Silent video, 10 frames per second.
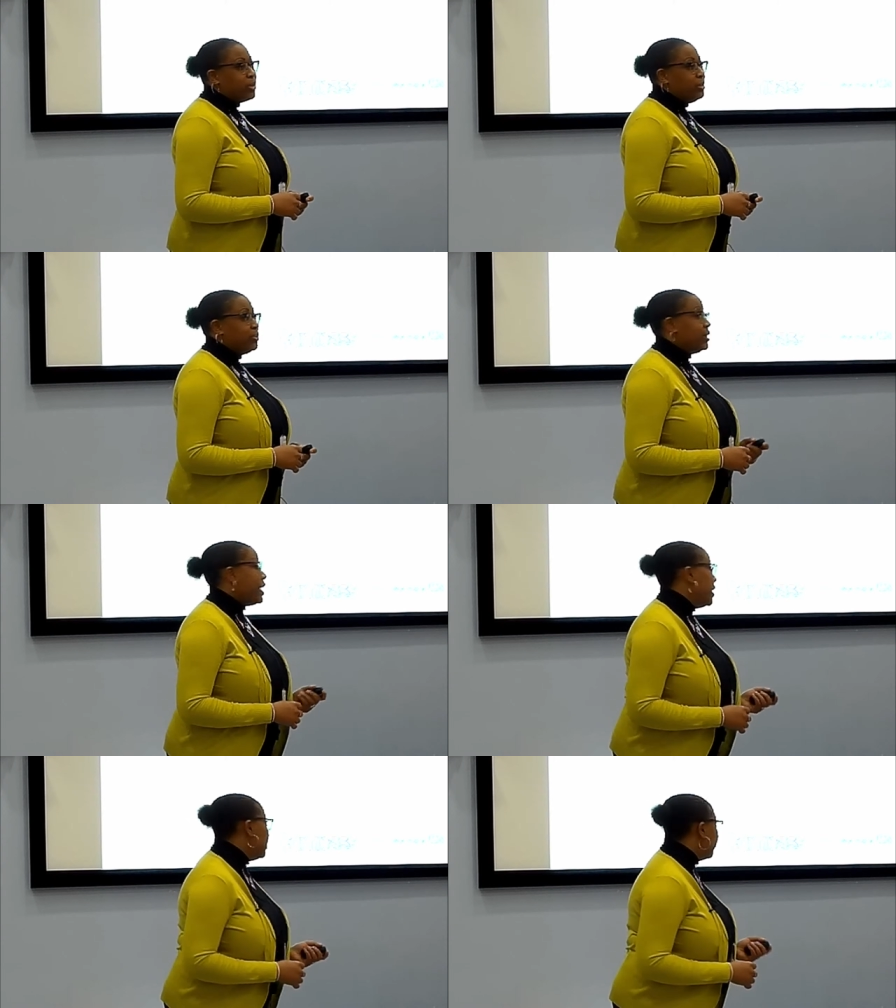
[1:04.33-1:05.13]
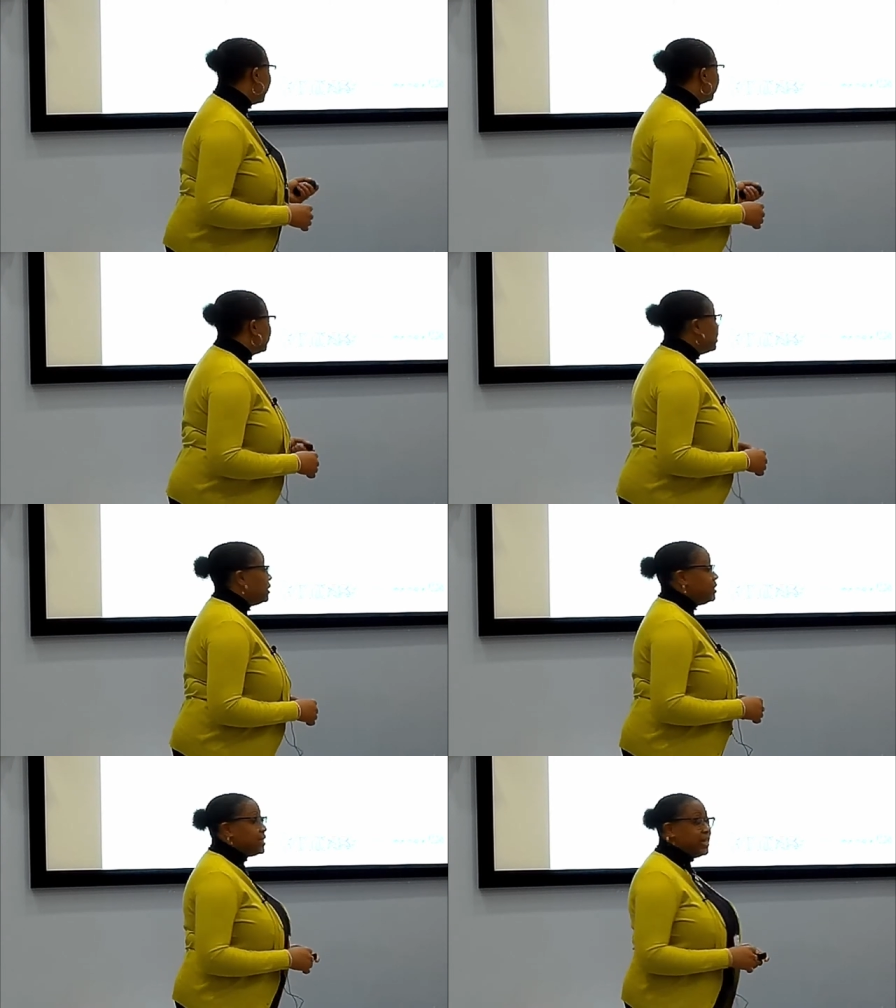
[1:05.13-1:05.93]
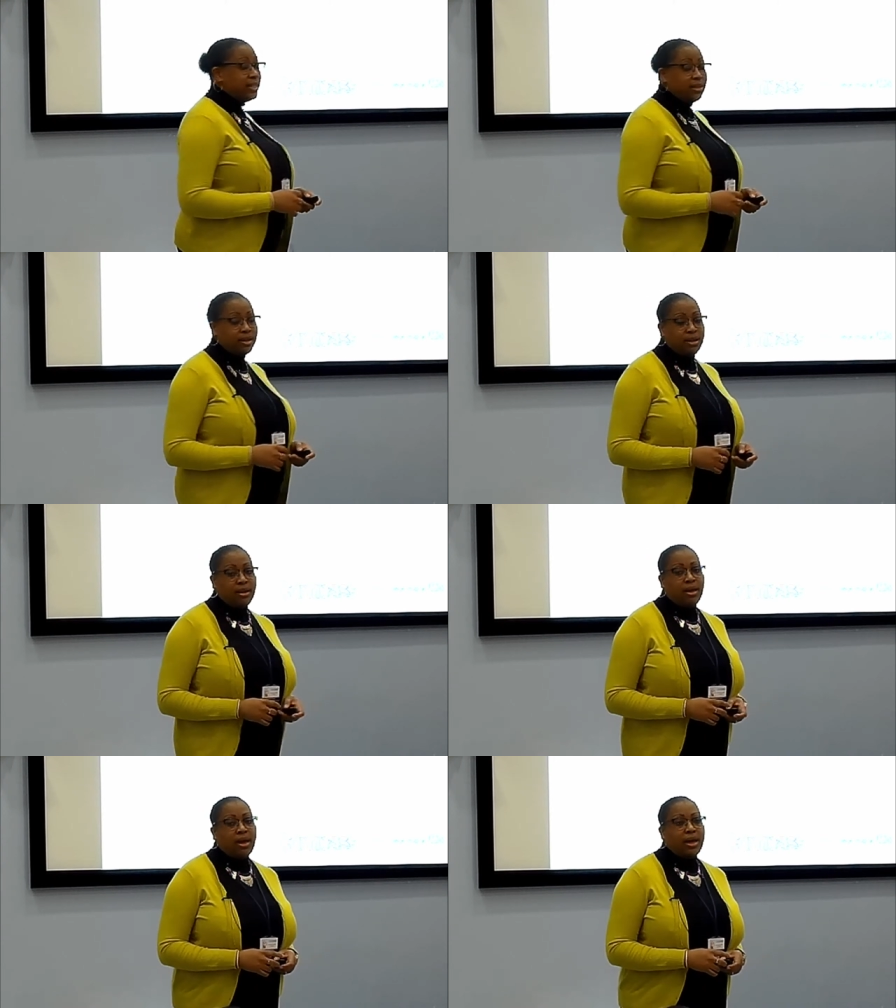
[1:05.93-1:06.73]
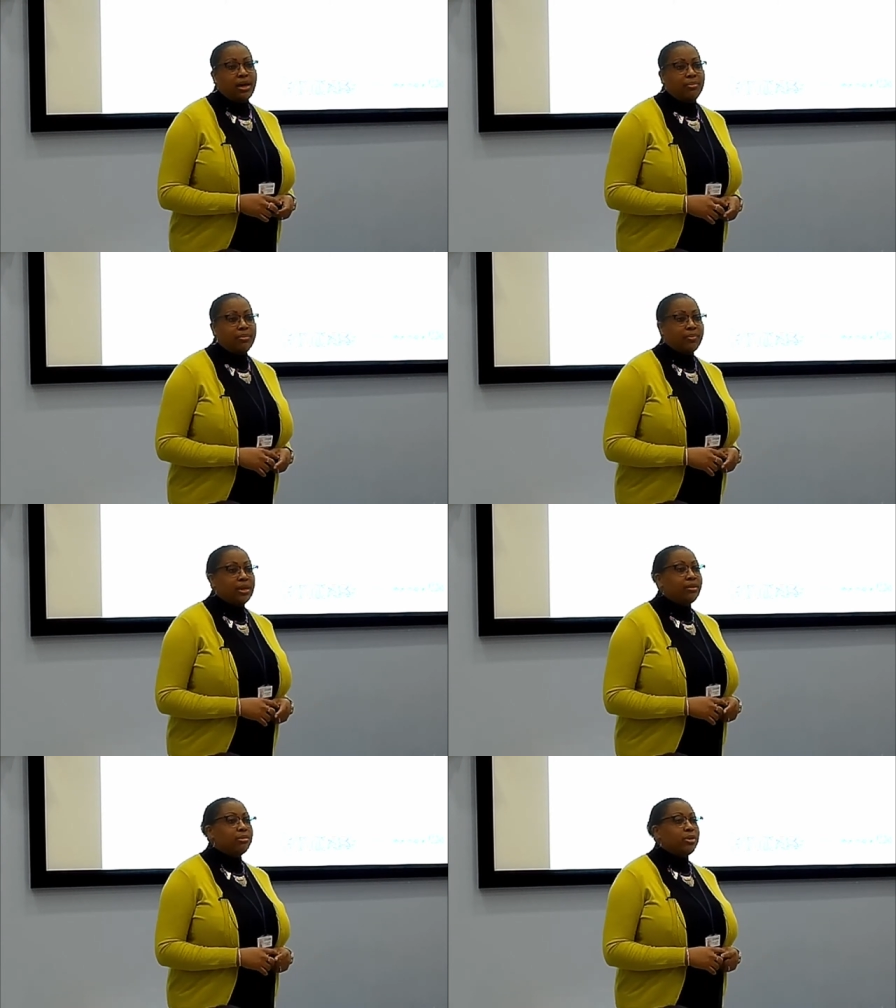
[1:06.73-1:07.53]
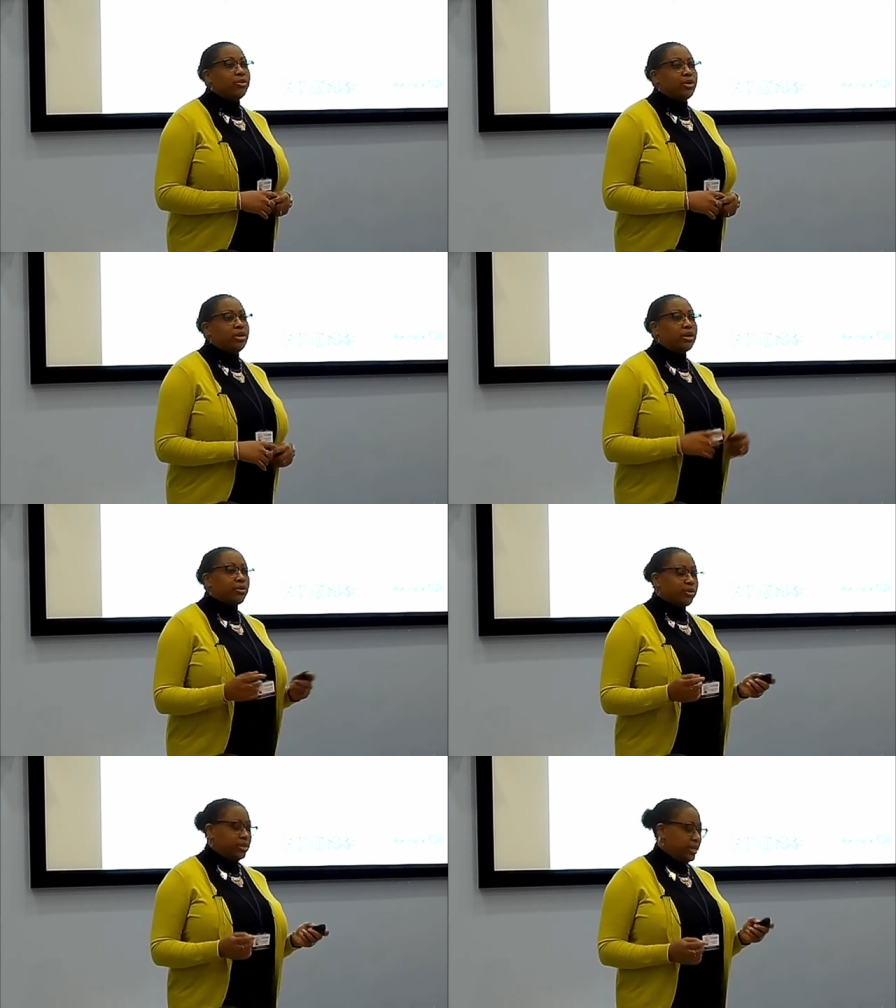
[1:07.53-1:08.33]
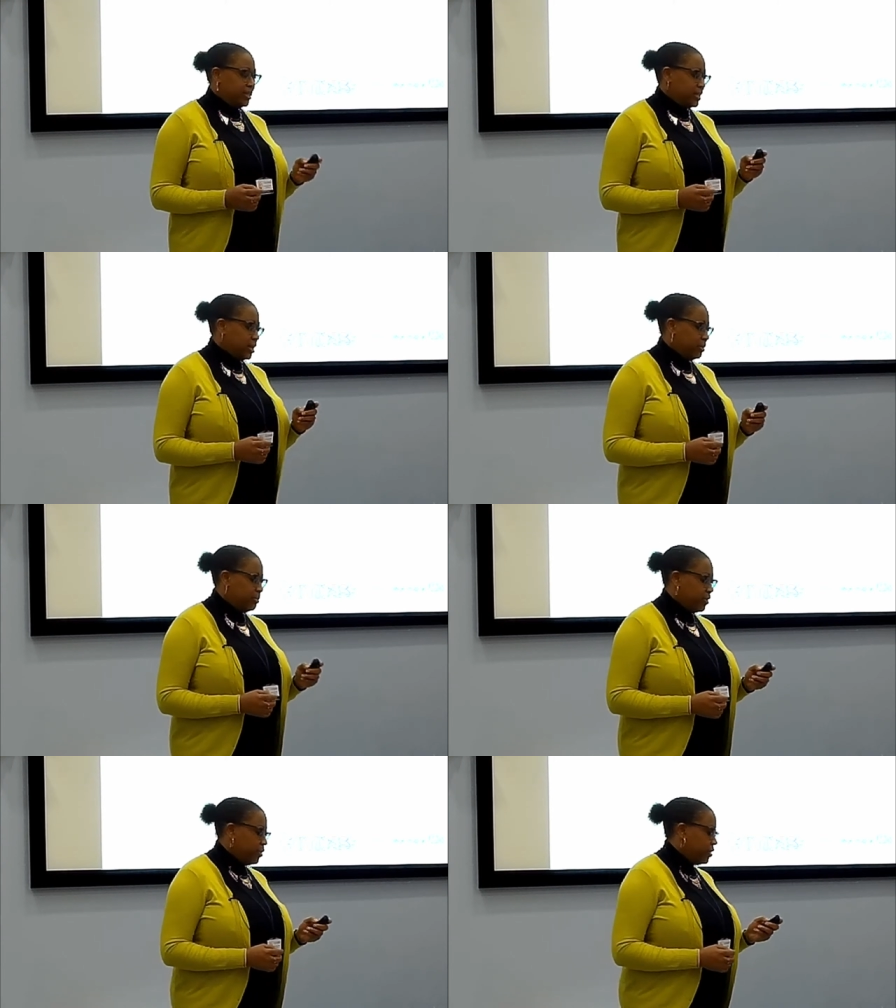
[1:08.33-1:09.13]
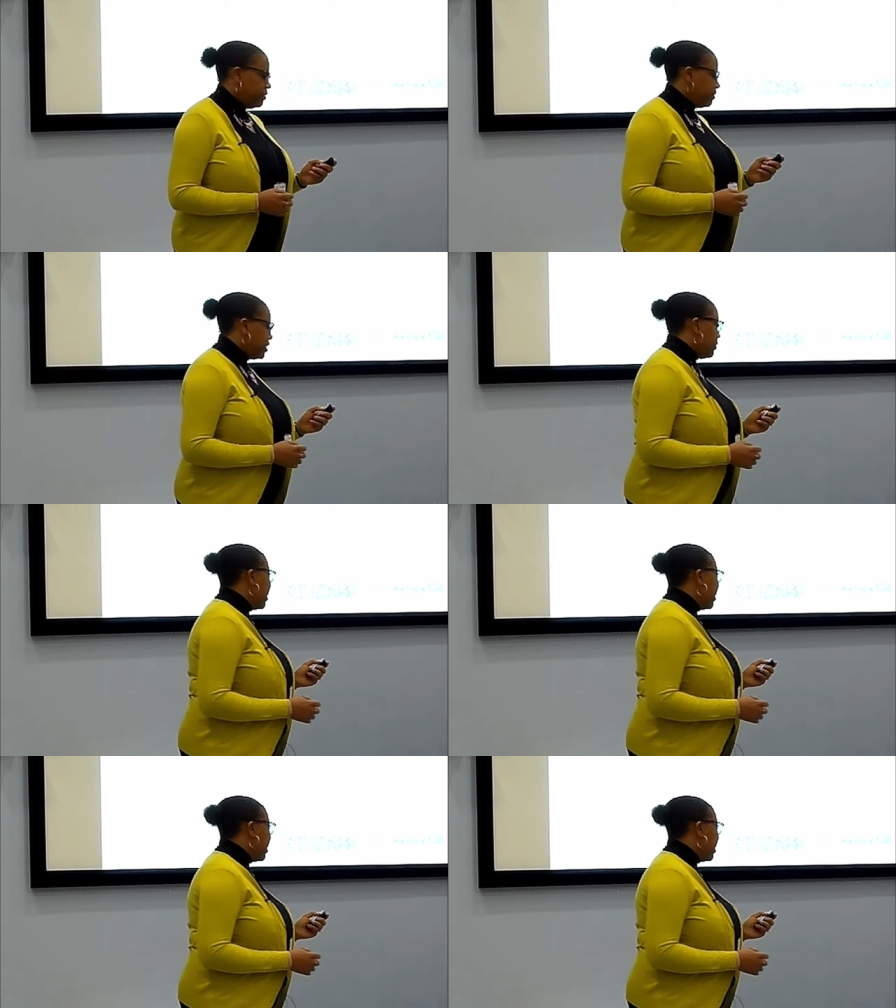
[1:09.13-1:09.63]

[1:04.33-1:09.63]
people aged 10 to 19 um, in the borough, across the entire borough of Tower